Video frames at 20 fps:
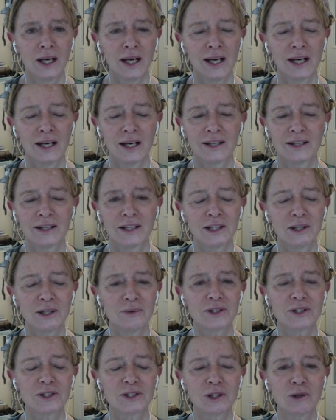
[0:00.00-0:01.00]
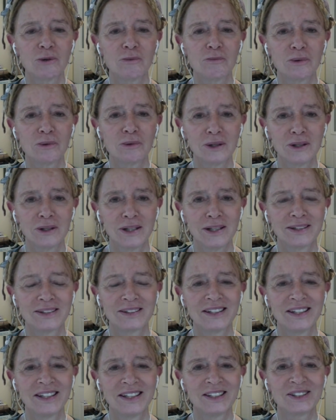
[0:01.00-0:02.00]
And I thought that was so
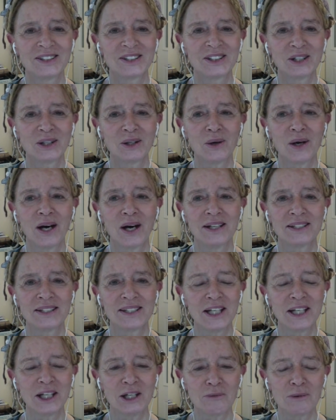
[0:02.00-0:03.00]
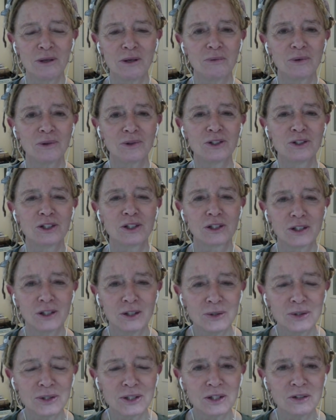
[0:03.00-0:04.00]
brilliant. And so I say to people,
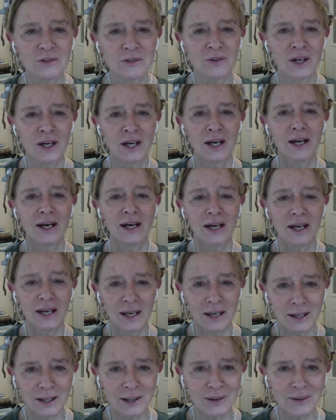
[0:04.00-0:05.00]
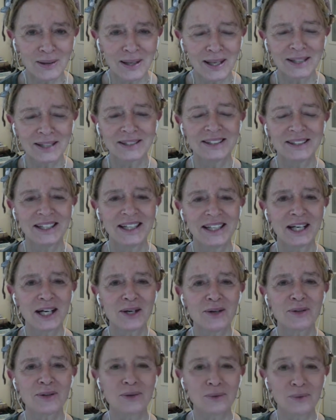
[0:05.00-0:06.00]
Joseph Heller had to take
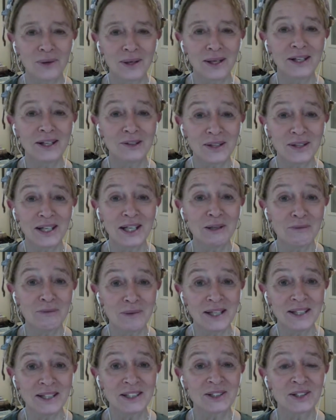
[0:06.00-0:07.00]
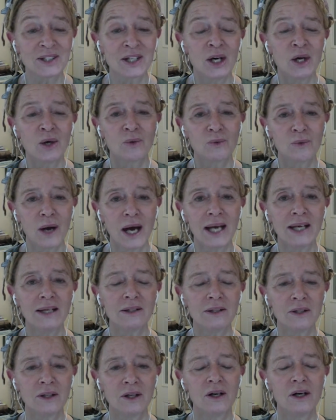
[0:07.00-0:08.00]
out 380 pages,
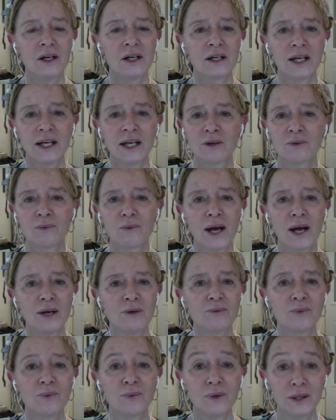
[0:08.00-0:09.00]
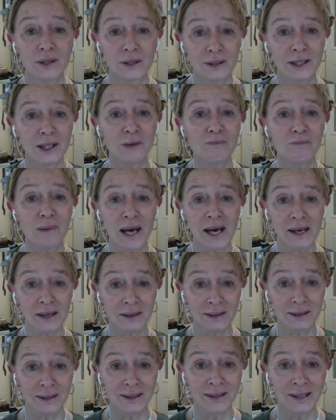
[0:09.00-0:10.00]
write long and write really
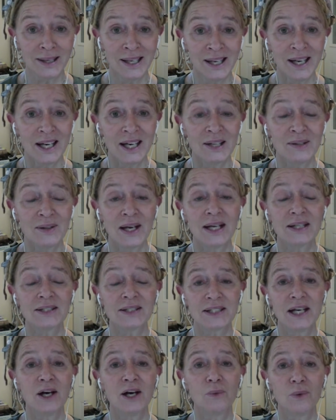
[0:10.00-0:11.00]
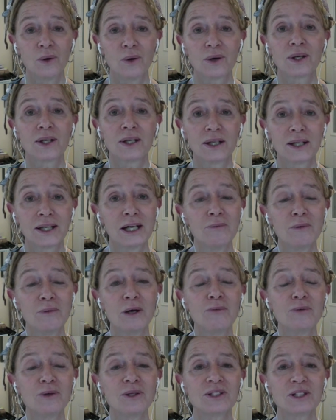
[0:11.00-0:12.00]
badly. And that's how we're going to come
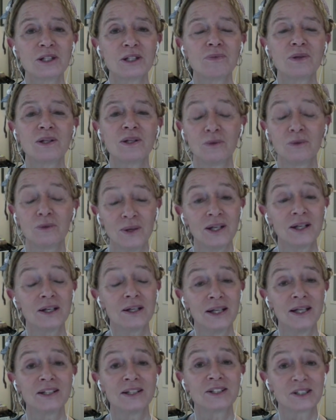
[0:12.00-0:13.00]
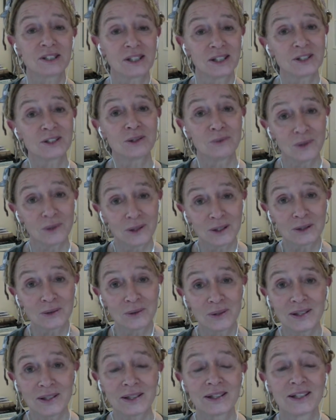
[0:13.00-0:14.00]
up with something that we can then start to work with.